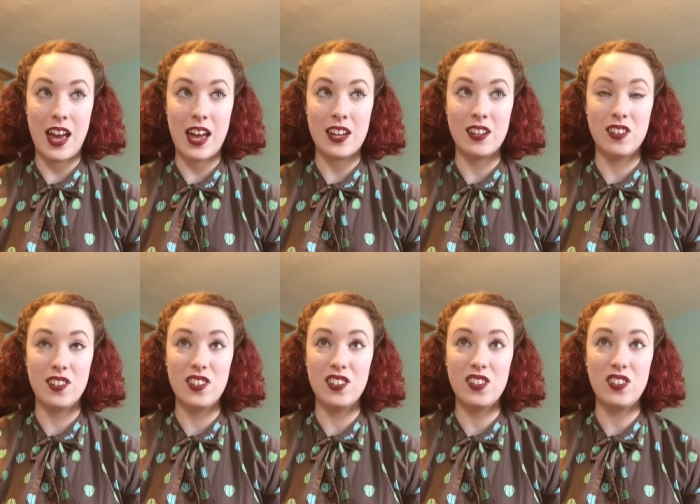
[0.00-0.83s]

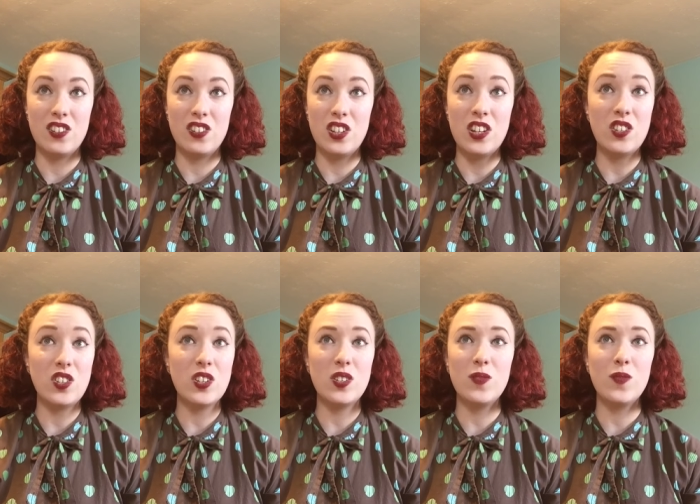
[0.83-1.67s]
and she's
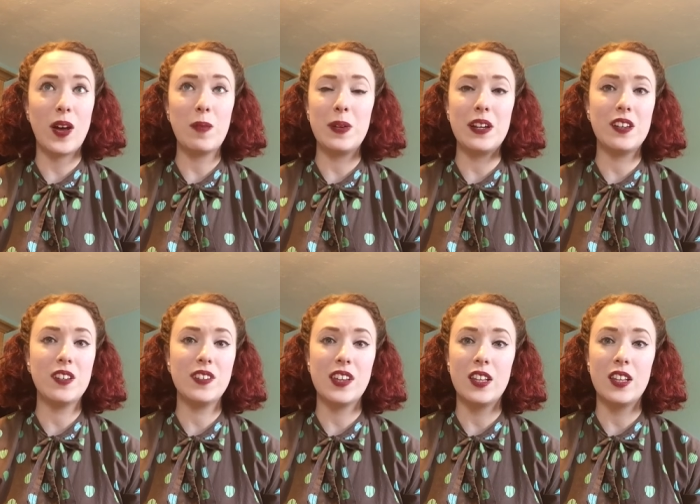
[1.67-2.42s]
just fabulous